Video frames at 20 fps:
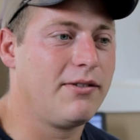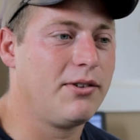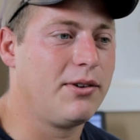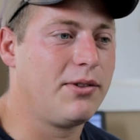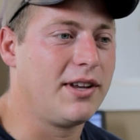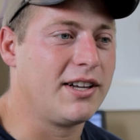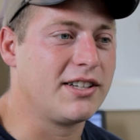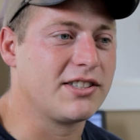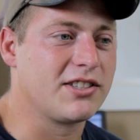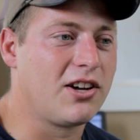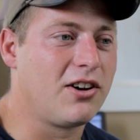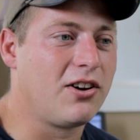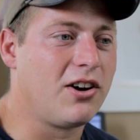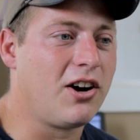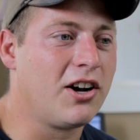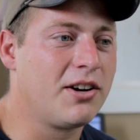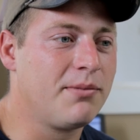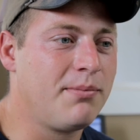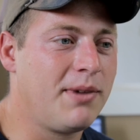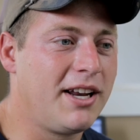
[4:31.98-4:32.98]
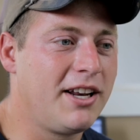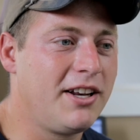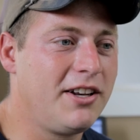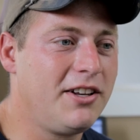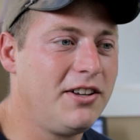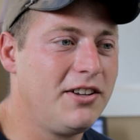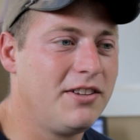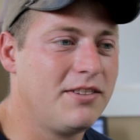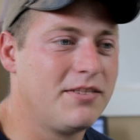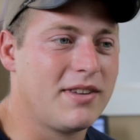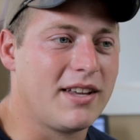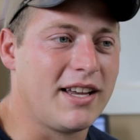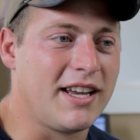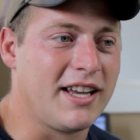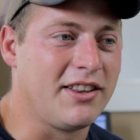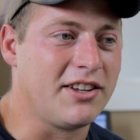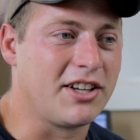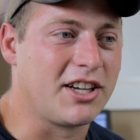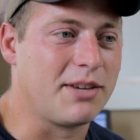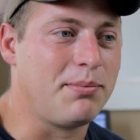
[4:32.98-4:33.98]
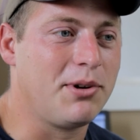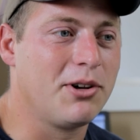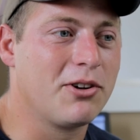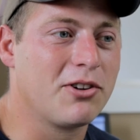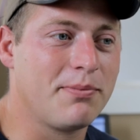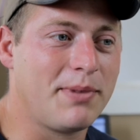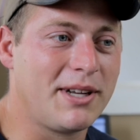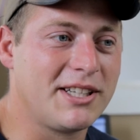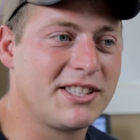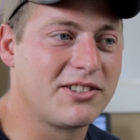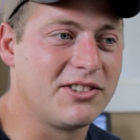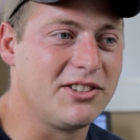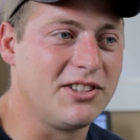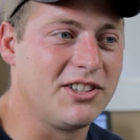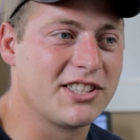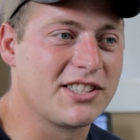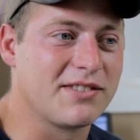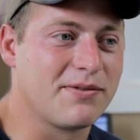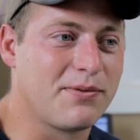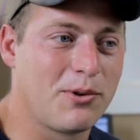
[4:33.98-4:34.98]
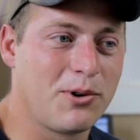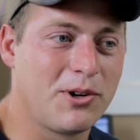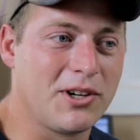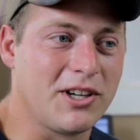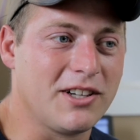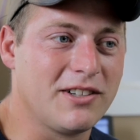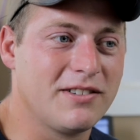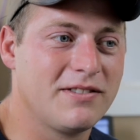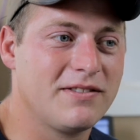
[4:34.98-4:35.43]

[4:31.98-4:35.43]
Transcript: everything is all automated and the computer basically does it for you.